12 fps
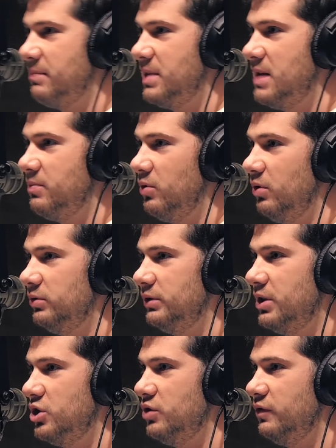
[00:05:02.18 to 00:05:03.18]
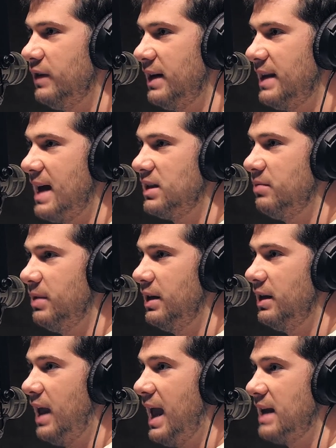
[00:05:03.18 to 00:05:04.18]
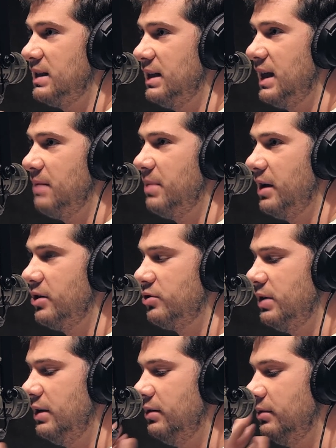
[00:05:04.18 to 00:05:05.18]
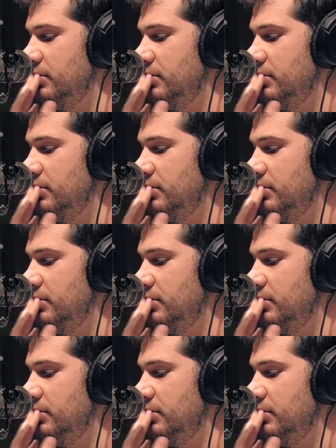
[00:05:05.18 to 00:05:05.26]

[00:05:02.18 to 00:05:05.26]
people. Did you find that to be anti-gay bigotry?